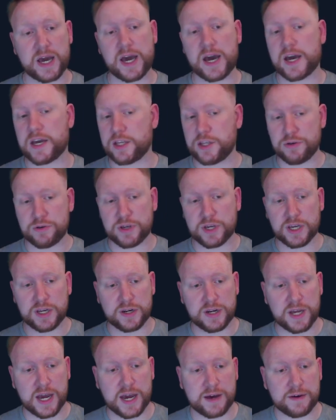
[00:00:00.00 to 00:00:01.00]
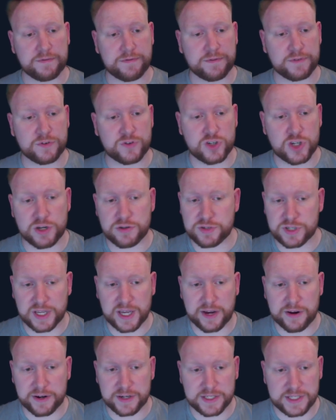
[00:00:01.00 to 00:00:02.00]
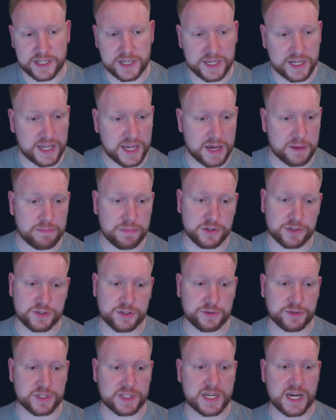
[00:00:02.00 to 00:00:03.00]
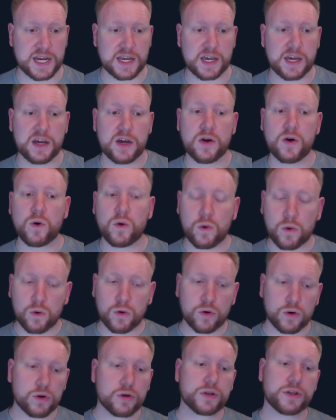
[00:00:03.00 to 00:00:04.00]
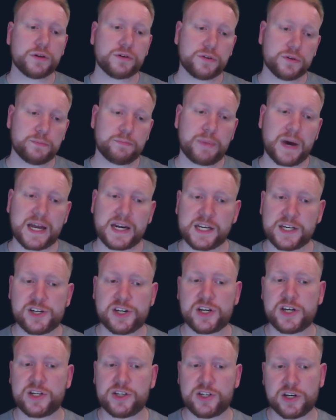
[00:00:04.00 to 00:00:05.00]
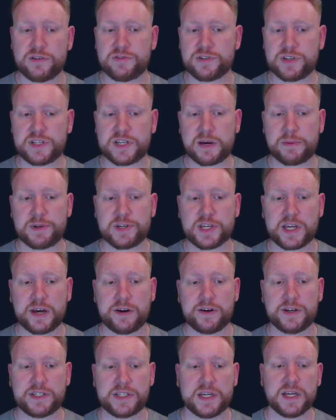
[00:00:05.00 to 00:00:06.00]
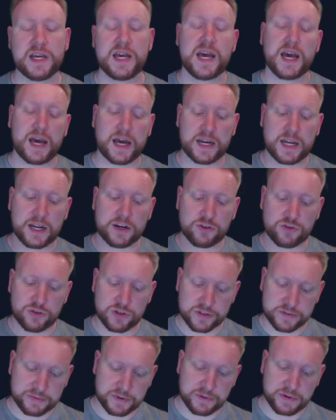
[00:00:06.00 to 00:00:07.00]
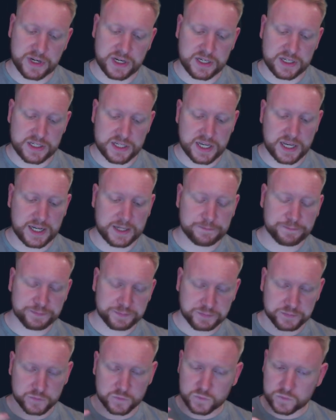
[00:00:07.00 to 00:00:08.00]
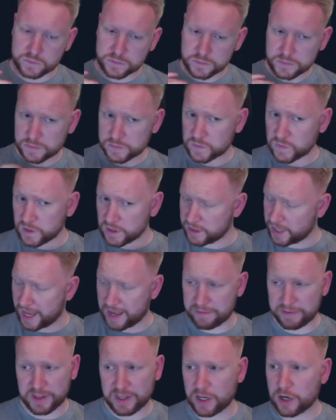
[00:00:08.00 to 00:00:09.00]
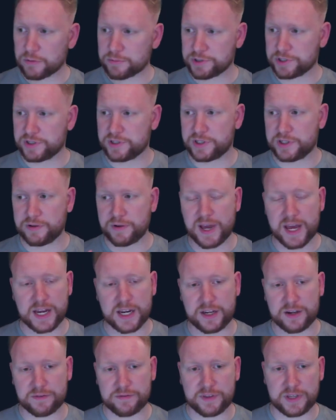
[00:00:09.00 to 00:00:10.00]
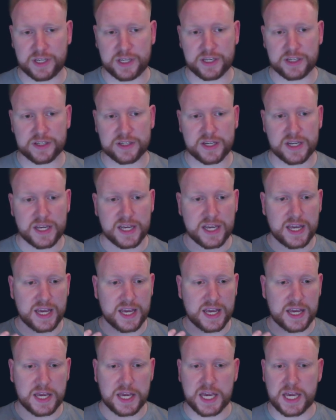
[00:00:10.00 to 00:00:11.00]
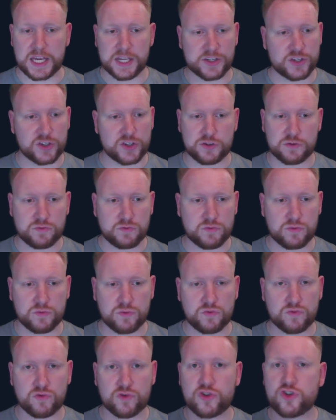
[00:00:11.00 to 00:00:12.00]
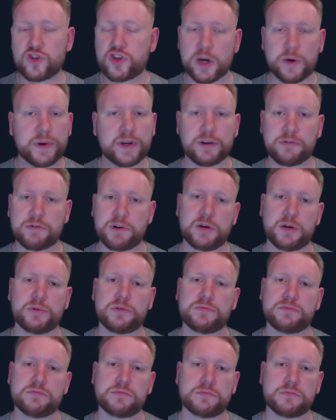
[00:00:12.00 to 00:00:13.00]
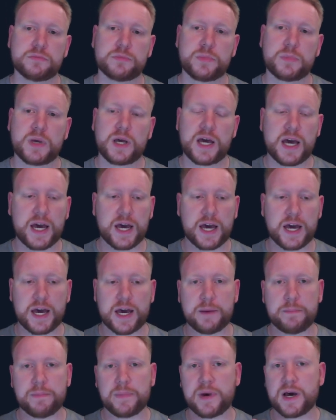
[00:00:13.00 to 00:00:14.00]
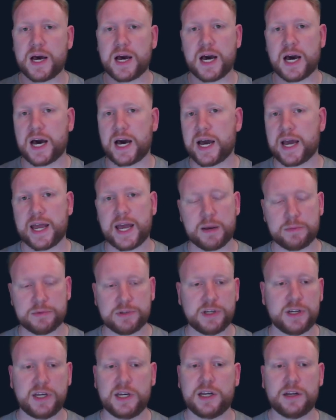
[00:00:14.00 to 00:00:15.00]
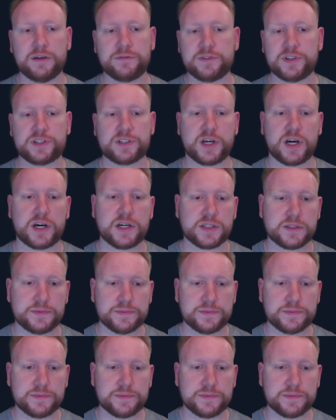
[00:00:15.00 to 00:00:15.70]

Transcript: you can have chosen character get +2 attack, or you could banish a chosen damage character. And trust me when I say that having the option to do any of these is so incredible. I absolutely love this card.